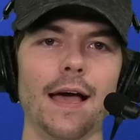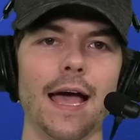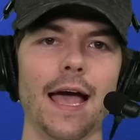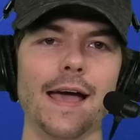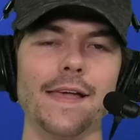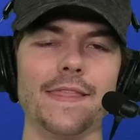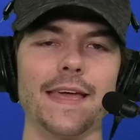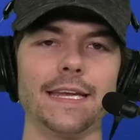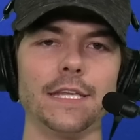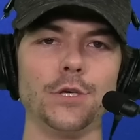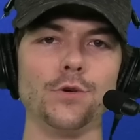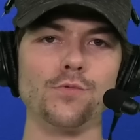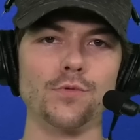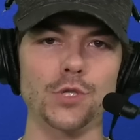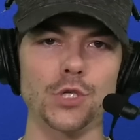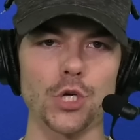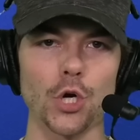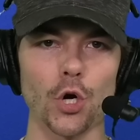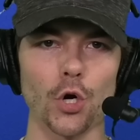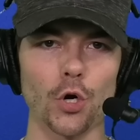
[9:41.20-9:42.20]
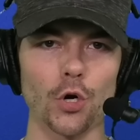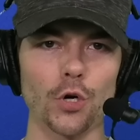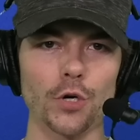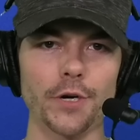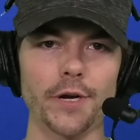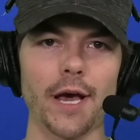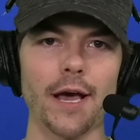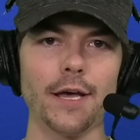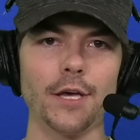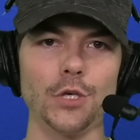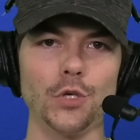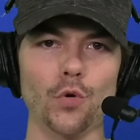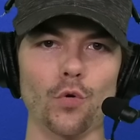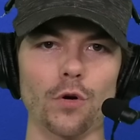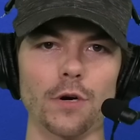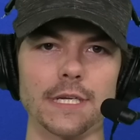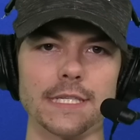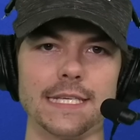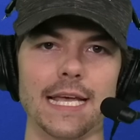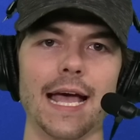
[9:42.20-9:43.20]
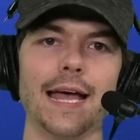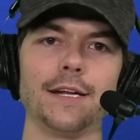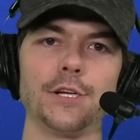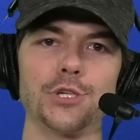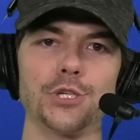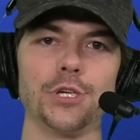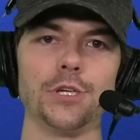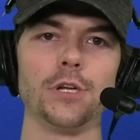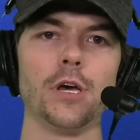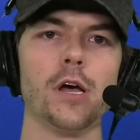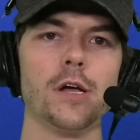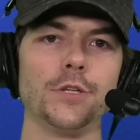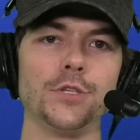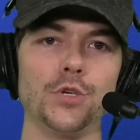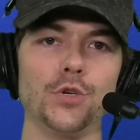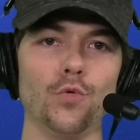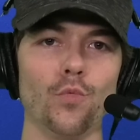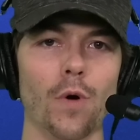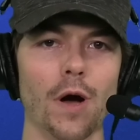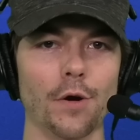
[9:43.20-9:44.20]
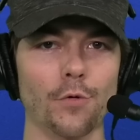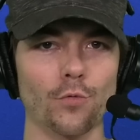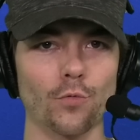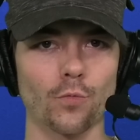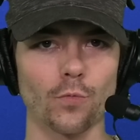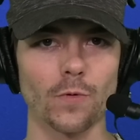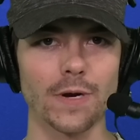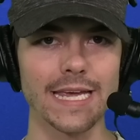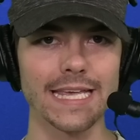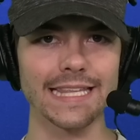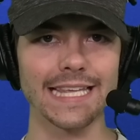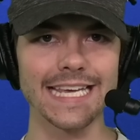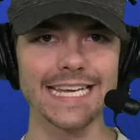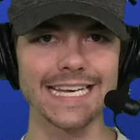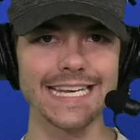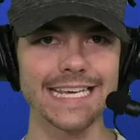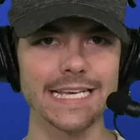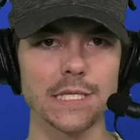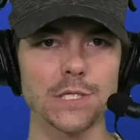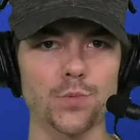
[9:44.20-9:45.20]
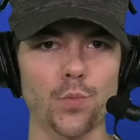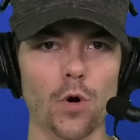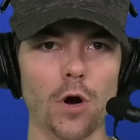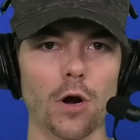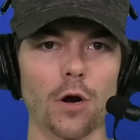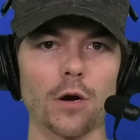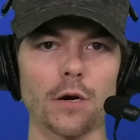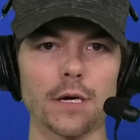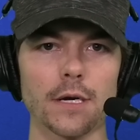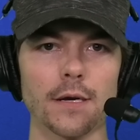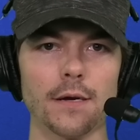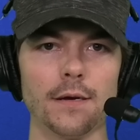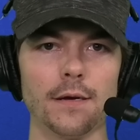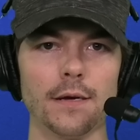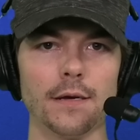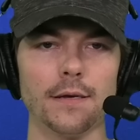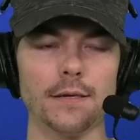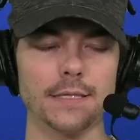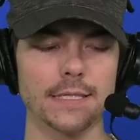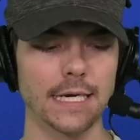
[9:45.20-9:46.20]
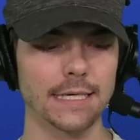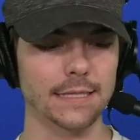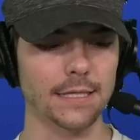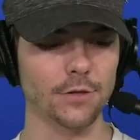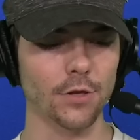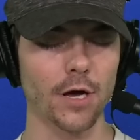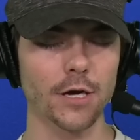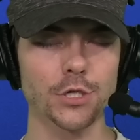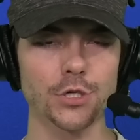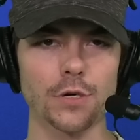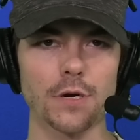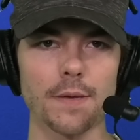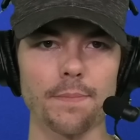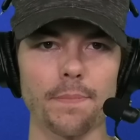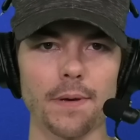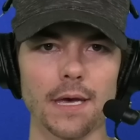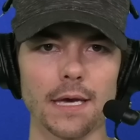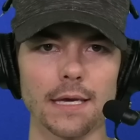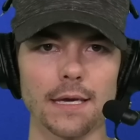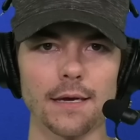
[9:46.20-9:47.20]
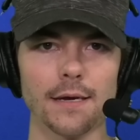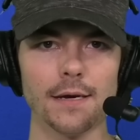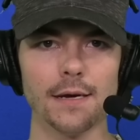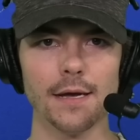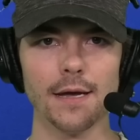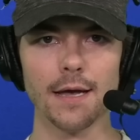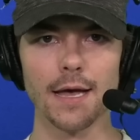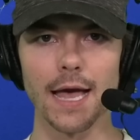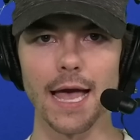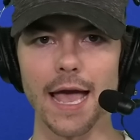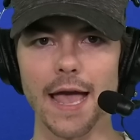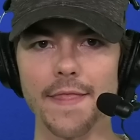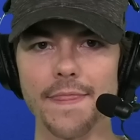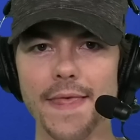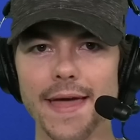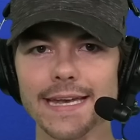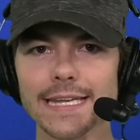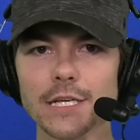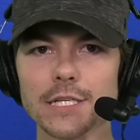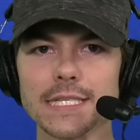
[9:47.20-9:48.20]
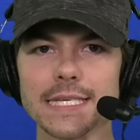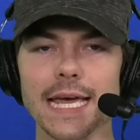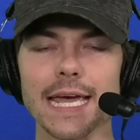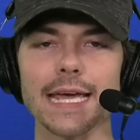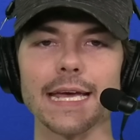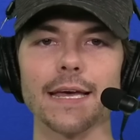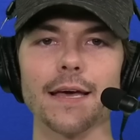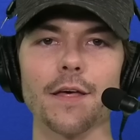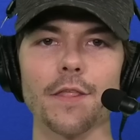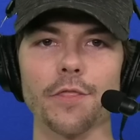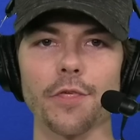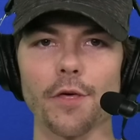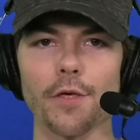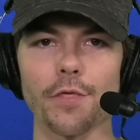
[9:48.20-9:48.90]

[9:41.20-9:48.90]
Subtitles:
and then you turn your attention to what really needs work. Take the luxury pick, and then you take the